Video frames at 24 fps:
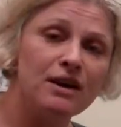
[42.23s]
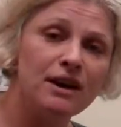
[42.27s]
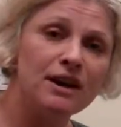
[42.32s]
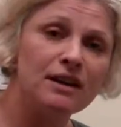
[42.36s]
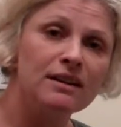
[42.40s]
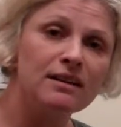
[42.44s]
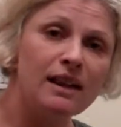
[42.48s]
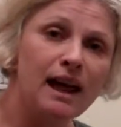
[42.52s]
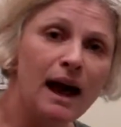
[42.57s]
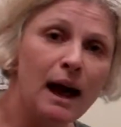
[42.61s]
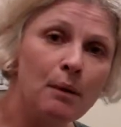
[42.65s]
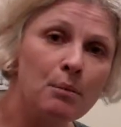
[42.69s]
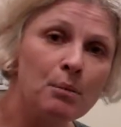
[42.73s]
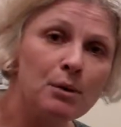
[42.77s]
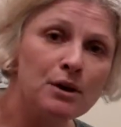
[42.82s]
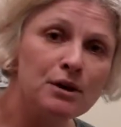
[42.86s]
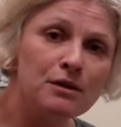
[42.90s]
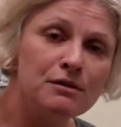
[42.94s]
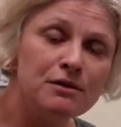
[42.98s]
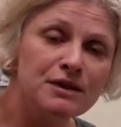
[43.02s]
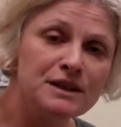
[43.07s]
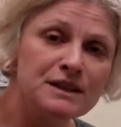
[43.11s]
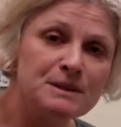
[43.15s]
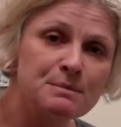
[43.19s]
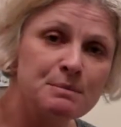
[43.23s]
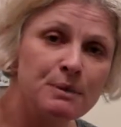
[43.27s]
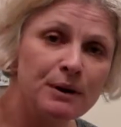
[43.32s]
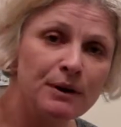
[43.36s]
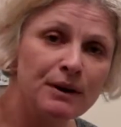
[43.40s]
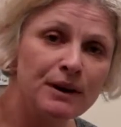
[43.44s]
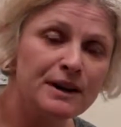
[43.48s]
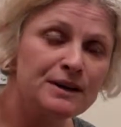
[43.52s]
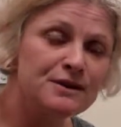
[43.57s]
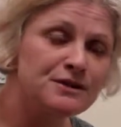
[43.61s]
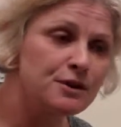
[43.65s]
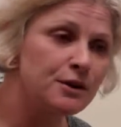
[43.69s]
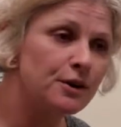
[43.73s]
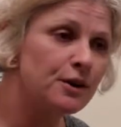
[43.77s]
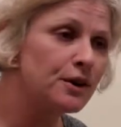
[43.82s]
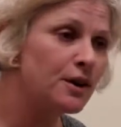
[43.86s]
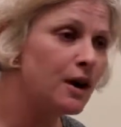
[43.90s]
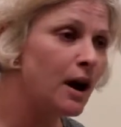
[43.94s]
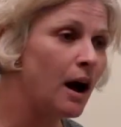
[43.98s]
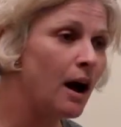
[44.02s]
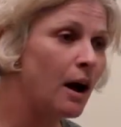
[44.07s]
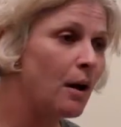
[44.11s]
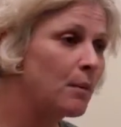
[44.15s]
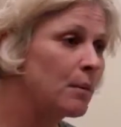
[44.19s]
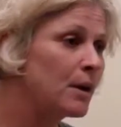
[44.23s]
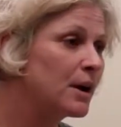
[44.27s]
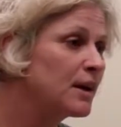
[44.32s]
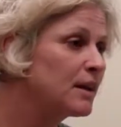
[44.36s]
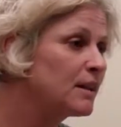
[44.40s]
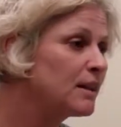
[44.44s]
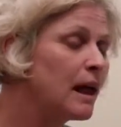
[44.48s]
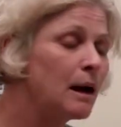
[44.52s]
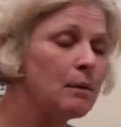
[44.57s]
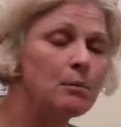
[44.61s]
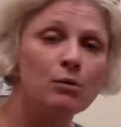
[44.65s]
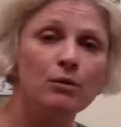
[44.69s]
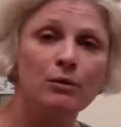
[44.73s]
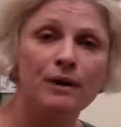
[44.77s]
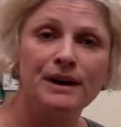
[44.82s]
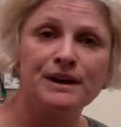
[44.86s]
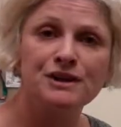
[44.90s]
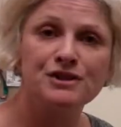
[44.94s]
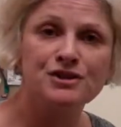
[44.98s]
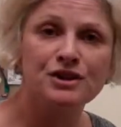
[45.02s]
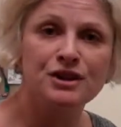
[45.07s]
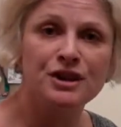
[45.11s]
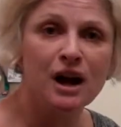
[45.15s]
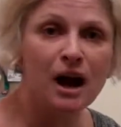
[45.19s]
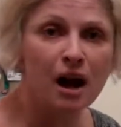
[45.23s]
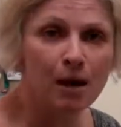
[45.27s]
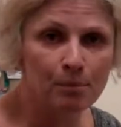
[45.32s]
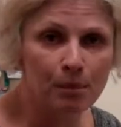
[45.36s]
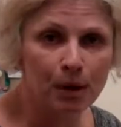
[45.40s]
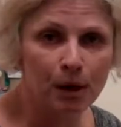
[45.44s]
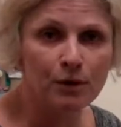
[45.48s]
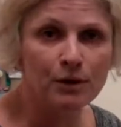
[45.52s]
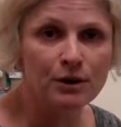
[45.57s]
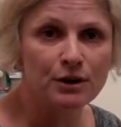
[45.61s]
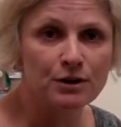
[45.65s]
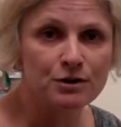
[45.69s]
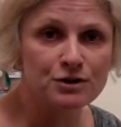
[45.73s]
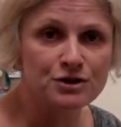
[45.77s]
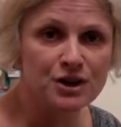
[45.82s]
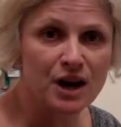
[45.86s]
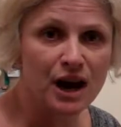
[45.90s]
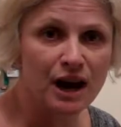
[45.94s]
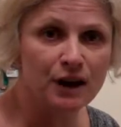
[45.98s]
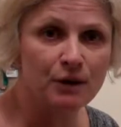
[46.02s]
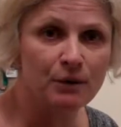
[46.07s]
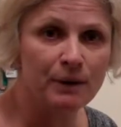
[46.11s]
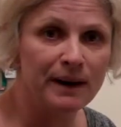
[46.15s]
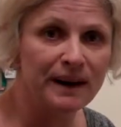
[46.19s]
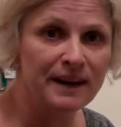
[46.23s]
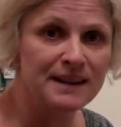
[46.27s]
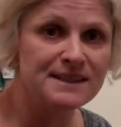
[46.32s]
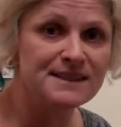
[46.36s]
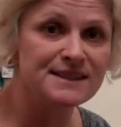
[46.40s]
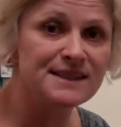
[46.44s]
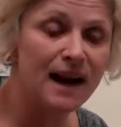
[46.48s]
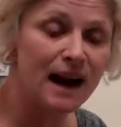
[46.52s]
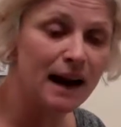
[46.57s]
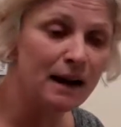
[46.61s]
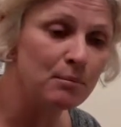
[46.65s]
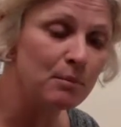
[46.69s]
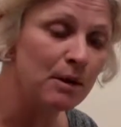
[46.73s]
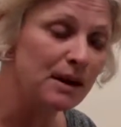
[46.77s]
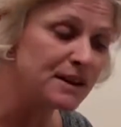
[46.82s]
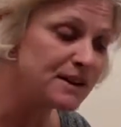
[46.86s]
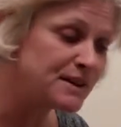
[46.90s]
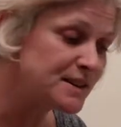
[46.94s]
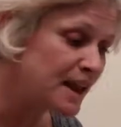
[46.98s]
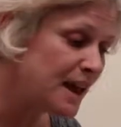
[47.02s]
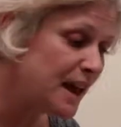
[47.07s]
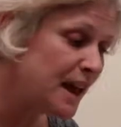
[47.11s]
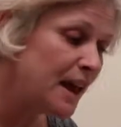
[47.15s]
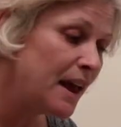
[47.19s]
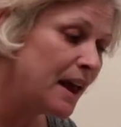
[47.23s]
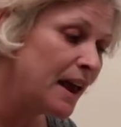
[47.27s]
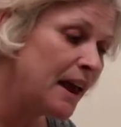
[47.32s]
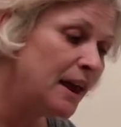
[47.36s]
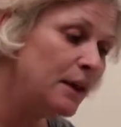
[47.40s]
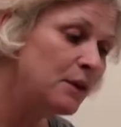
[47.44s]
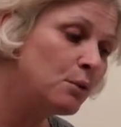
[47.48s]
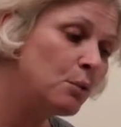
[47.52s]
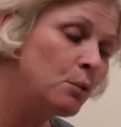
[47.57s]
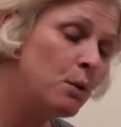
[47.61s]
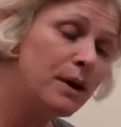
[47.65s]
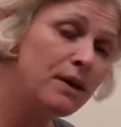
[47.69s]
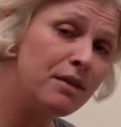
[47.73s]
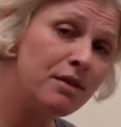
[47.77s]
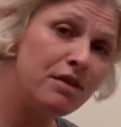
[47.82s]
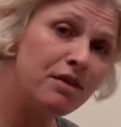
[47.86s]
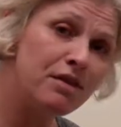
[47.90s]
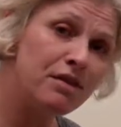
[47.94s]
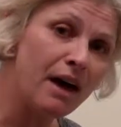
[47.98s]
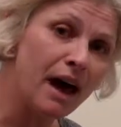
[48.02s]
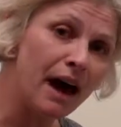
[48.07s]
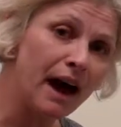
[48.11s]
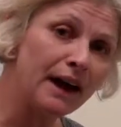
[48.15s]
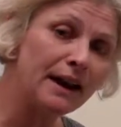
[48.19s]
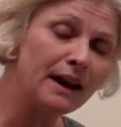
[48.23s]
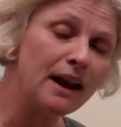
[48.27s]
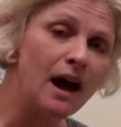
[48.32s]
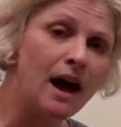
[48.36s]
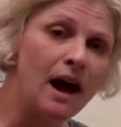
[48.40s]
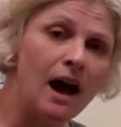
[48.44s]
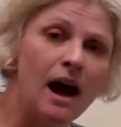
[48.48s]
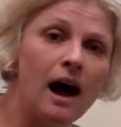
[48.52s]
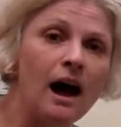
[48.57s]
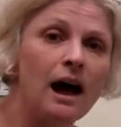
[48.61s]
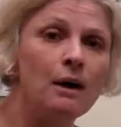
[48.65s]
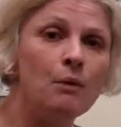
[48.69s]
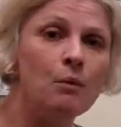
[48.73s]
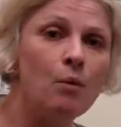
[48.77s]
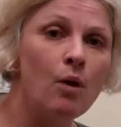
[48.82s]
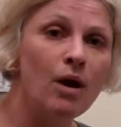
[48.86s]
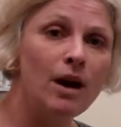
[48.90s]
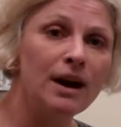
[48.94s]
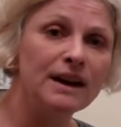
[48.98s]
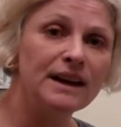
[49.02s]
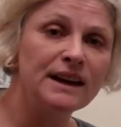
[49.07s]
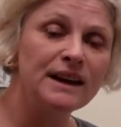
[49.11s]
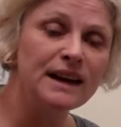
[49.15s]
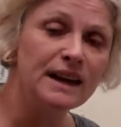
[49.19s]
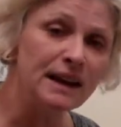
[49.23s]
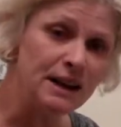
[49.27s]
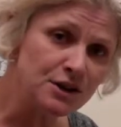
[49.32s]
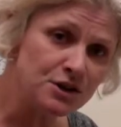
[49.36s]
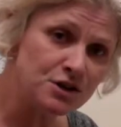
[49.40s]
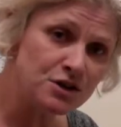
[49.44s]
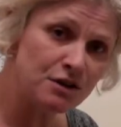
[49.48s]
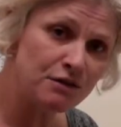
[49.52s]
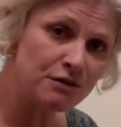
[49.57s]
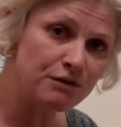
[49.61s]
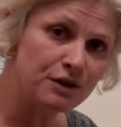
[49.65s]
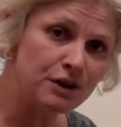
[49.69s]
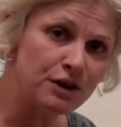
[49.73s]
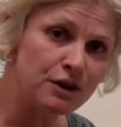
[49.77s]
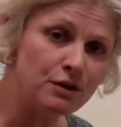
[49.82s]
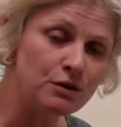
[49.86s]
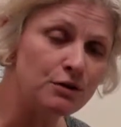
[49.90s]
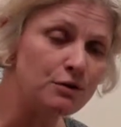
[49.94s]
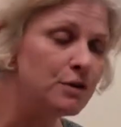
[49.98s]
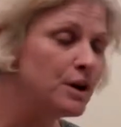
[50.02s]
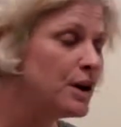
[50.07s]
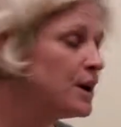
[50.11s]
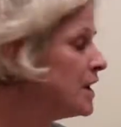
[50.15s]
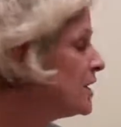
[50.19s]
a collaborative experience or collaboration about your shadowing assignment. And with that, I want each of you